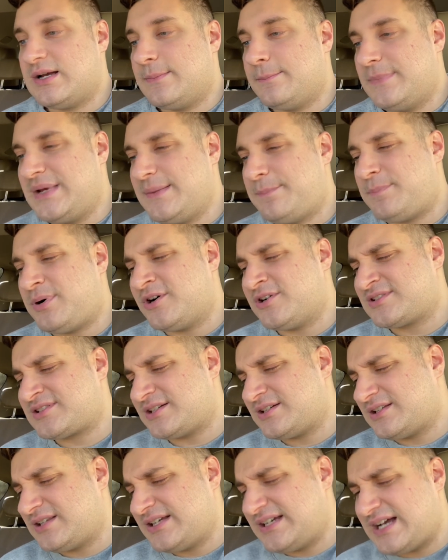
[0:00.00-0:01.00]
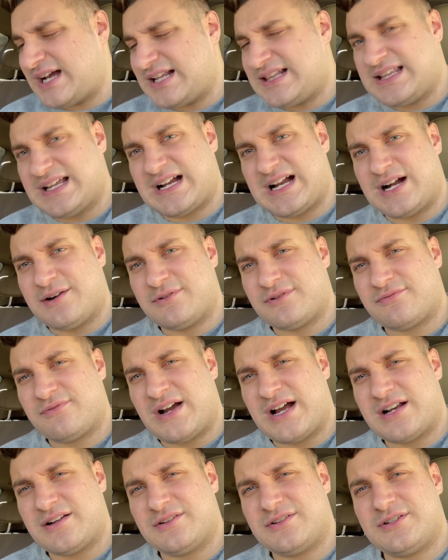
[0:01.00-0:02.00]
Me personally, I think I would
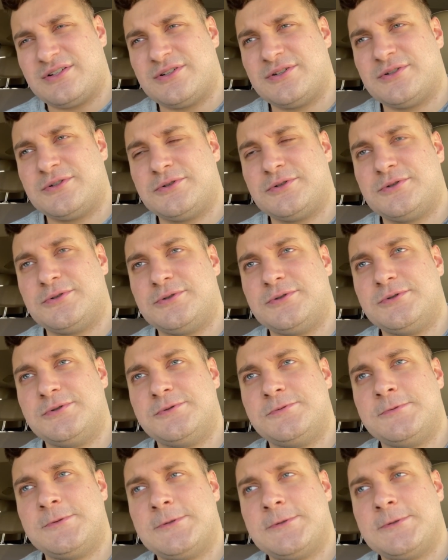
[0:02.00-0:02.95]
rather do,